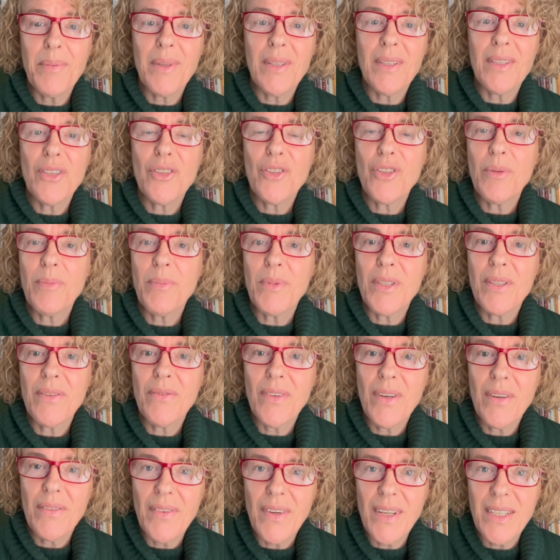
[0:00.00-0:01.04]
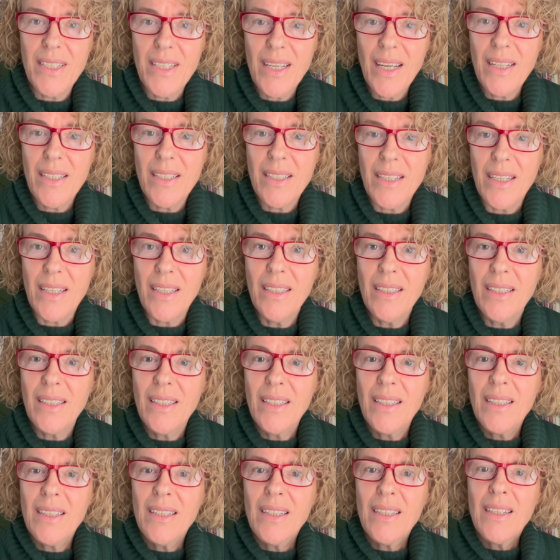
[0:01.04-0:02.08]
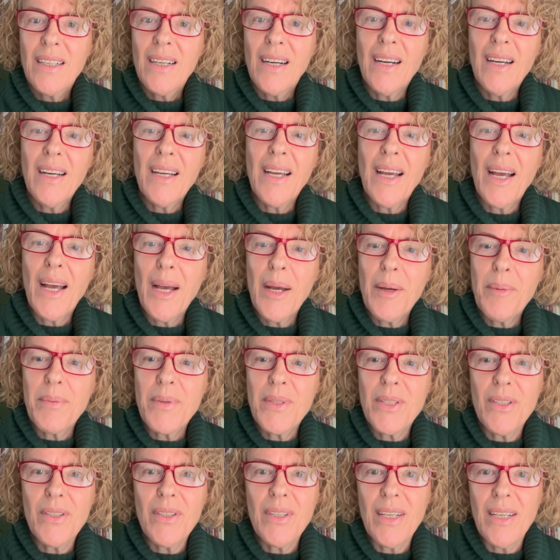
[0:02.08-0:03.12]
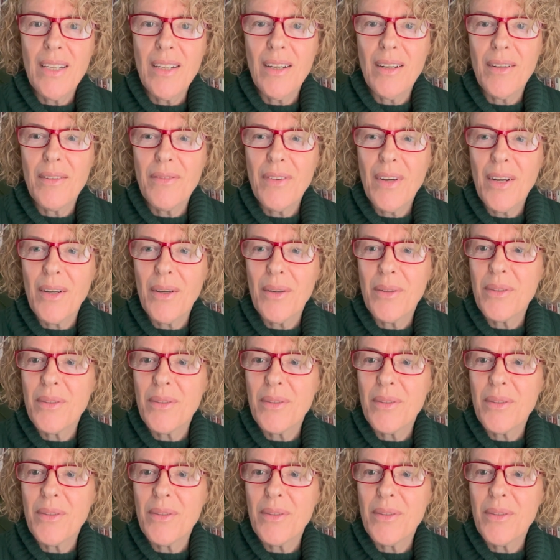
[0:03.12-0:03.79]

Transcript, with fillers: can strip us of our vitality. I absolutely love how